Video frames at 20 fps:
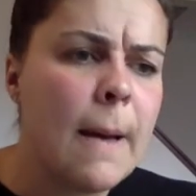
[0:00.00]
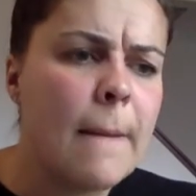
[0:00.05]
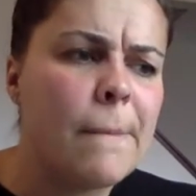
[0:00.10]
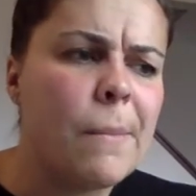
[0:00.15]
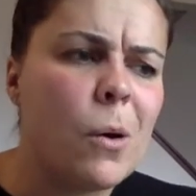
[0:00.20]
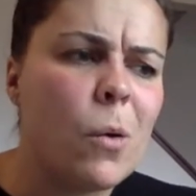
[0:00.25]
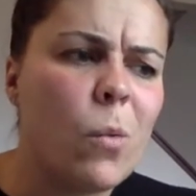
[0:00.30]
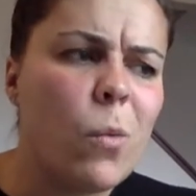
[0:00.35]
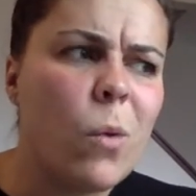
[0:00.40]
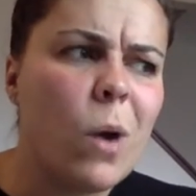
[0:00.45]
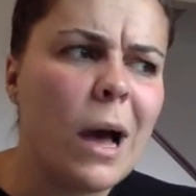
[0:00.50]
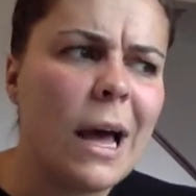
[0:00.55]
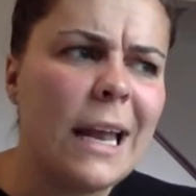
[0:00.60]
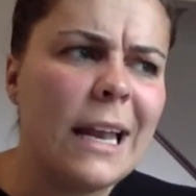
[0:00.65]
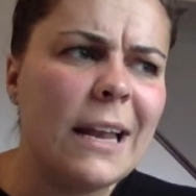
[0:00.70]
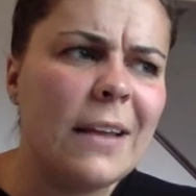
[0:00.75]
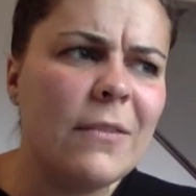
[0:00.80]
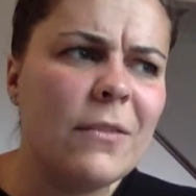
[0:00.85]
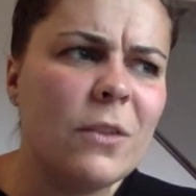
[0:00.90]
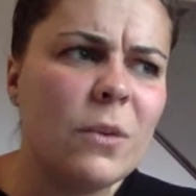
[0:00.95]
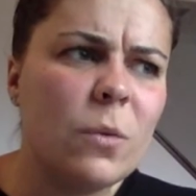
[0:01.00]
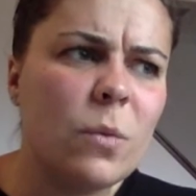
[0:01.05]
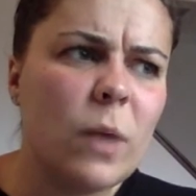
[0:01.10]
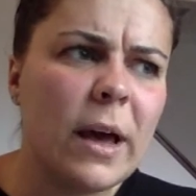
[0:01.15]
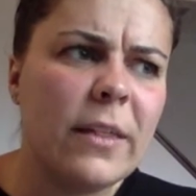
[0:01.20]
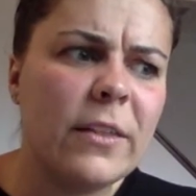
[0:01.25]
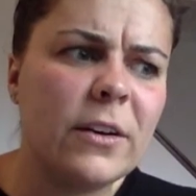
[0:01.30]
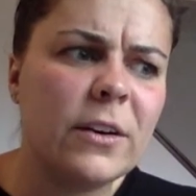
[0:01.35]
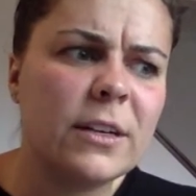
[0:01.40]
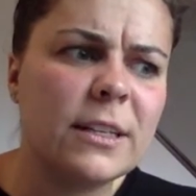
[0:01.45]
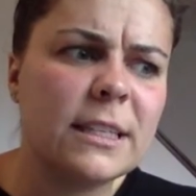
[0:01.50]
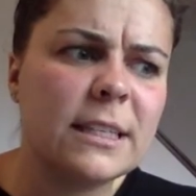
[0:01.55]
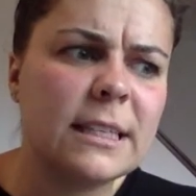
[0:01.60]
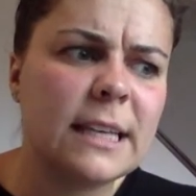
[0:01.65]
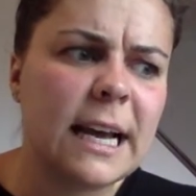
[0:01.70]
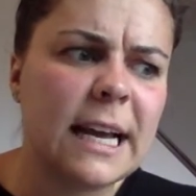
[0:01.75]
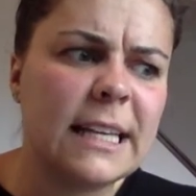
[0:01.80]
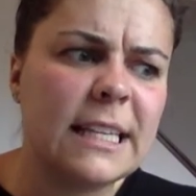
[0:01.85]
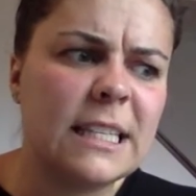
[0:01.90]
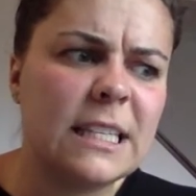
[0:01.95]
But what if the weather
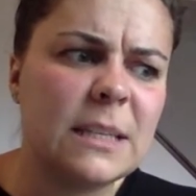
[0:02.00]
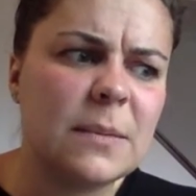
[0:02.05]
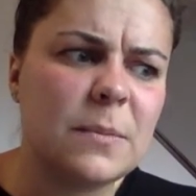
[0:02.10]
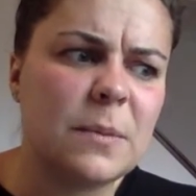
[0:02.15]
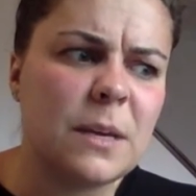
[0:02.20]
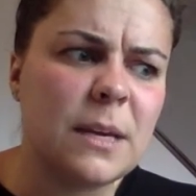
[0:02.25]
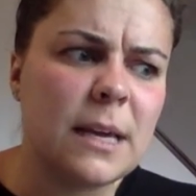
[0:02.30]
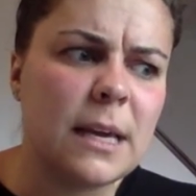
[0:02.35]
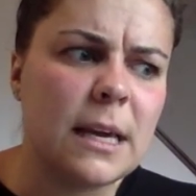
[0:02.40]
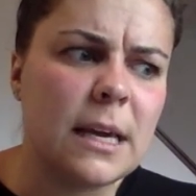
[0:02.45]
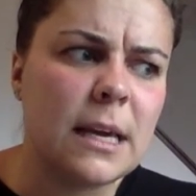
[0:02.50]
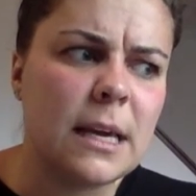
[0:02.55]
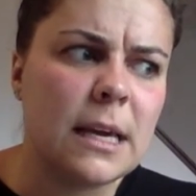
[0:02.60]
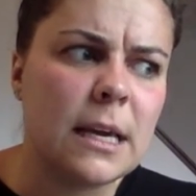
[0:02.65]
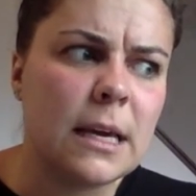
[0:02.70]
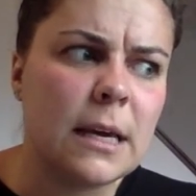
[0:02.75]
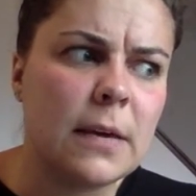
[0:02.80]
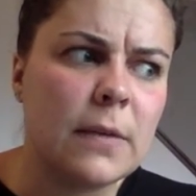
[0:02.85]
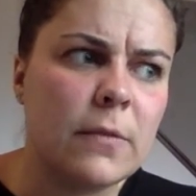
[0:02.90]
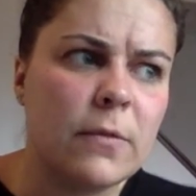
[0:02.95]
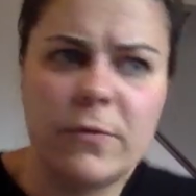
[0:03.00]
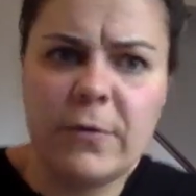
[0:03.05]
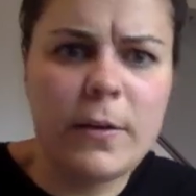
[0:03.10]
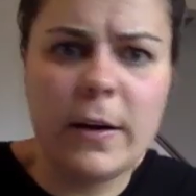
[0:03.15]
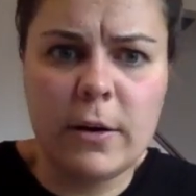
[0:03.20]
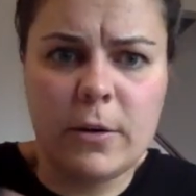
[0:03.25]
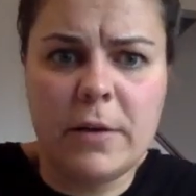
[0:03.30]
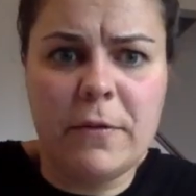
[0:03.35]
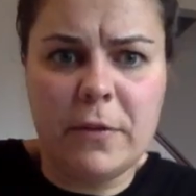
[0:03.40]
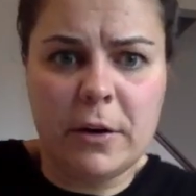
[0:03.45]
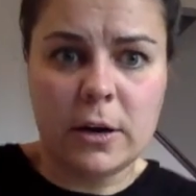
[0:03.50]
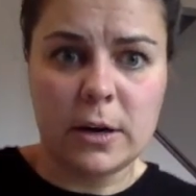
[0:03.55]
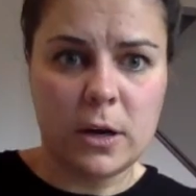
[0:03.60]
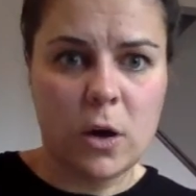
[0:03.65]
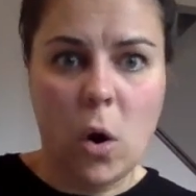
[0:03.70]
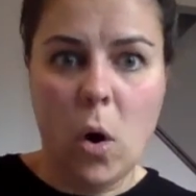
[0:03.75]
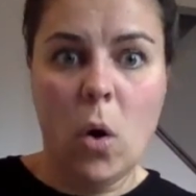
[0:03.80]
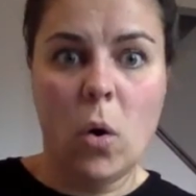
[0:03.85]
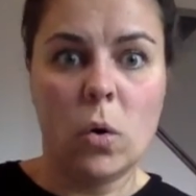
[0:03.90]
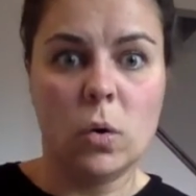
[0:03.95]
decides to be very, very
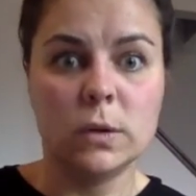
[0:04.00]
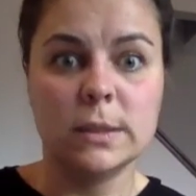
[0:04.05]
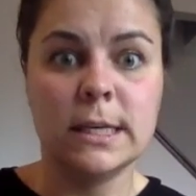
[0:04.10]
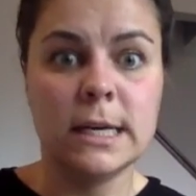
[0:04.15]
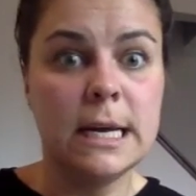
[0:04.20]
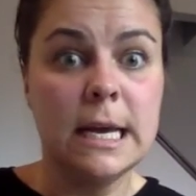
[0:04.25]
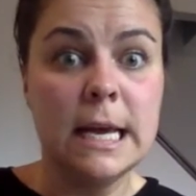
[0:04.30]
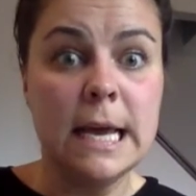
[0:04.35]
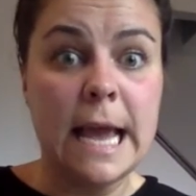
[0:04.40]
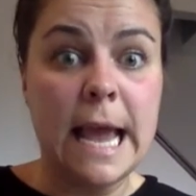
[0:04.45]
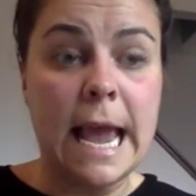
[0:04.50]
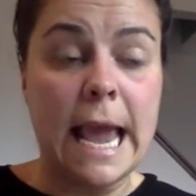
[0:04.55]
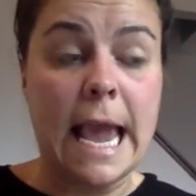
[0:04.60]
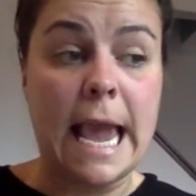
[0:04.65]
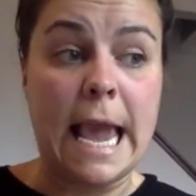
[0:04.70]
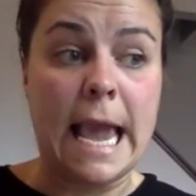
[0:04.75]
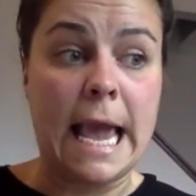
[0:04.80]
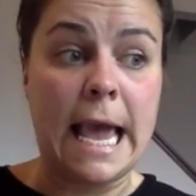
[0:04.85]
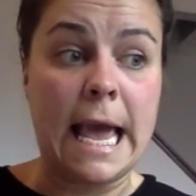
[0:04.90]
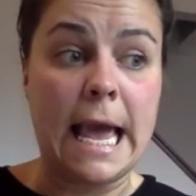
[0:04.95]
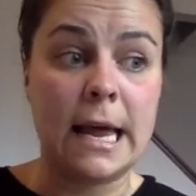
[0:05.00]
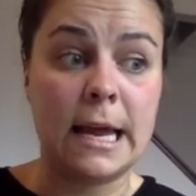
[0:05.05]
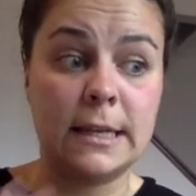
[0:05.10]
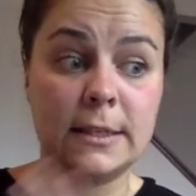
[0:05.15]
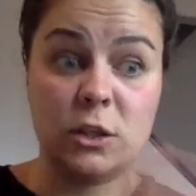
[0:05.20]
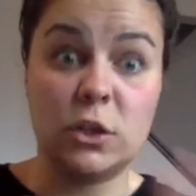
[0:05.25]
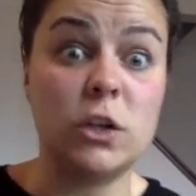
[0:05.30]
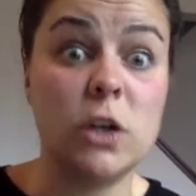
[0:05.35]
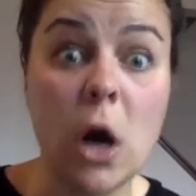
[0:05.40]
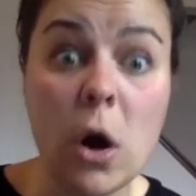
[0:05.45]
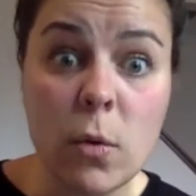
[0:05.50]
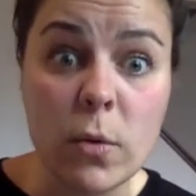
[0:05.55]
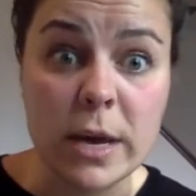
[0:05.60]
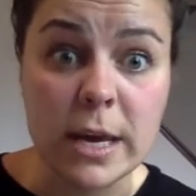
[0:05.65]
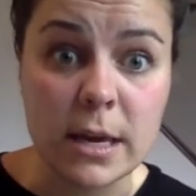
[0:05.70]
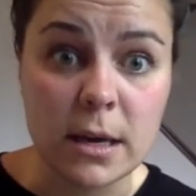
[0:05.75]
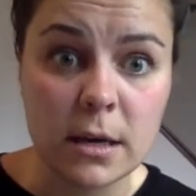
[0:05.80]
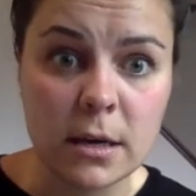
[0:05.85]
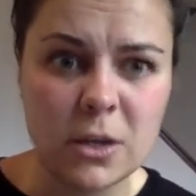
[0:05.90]
cold and snowy?